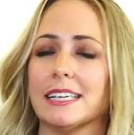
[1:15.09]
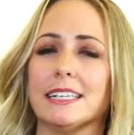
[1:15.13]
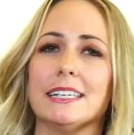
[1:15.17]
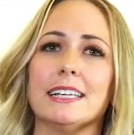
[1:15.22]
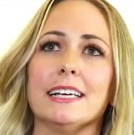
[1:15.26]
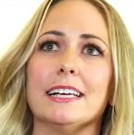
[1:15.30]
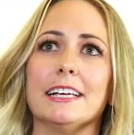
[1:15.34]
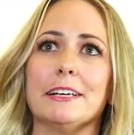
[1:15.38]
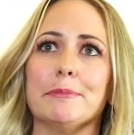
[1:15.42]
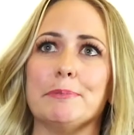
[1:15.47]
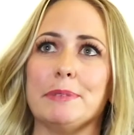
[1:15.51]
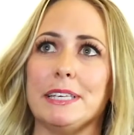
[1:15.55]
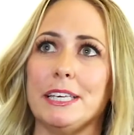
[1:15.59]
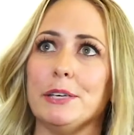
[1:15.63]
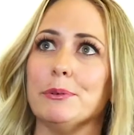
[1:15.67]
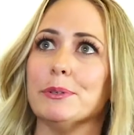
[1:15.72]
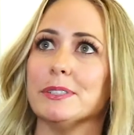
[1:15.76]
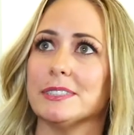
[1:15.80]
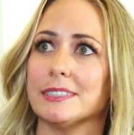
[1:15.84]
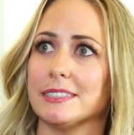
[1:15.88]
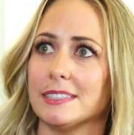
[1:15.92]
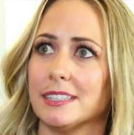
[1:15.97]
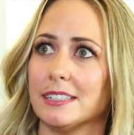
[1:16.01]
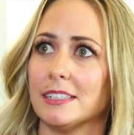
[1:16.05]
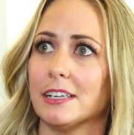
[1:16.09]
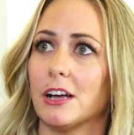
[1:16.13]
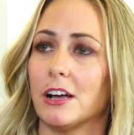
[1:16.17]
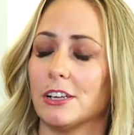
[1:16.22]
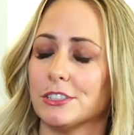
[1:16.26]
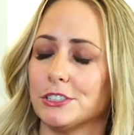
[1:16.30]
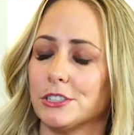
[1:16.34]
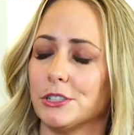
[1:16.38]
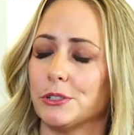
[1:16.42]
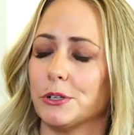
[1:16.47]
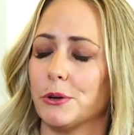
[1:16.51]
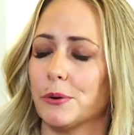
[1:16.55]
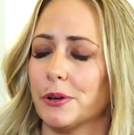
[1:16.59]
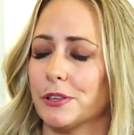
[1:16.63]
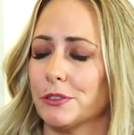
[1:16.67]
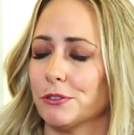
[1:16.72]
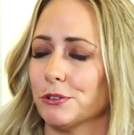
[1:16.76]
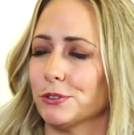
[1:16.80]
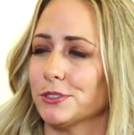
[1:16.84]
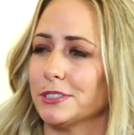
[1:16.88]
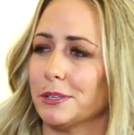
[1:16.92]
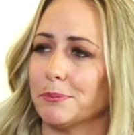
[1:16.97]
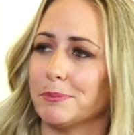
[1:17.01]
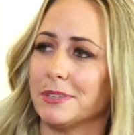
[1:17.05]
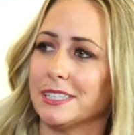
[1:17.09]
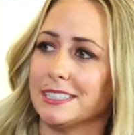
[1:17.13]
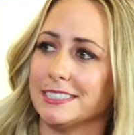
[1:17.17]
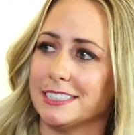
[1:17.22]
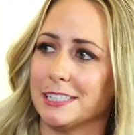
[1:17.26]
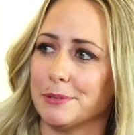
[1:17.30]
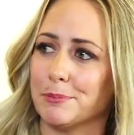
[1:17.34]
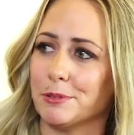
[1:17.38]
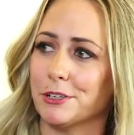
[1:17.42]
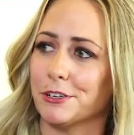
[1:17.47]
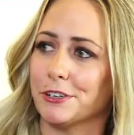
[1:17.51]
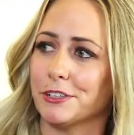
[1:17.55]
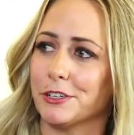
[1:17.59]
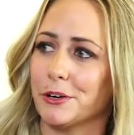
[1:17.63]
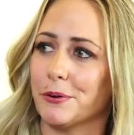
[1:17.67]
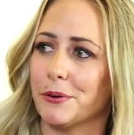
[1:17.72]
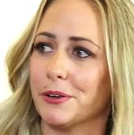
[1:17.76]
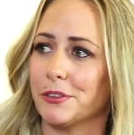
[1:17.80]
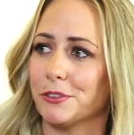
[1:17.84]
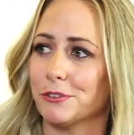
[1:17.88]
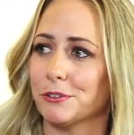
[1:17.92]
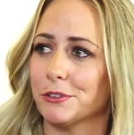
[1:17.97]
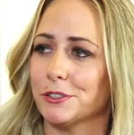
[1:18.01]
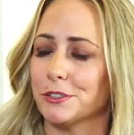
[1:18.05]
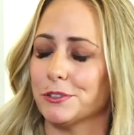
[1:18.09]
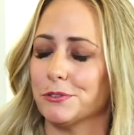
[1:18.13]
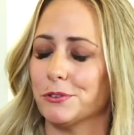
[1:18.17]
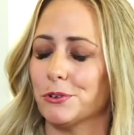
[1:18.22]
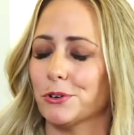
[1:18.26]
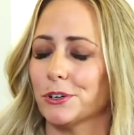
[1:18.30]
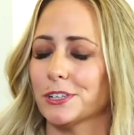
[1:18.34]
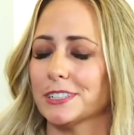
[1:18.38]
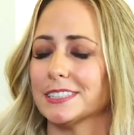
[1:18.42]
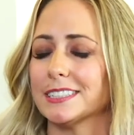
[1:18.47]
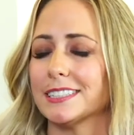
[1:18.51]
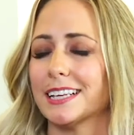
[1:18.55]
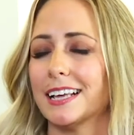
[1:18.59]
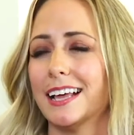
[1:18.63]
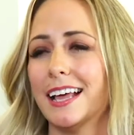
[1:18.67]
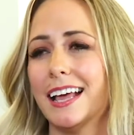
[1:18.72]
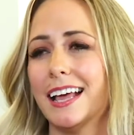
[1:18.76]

and he was also going through something similar and going through a divorce.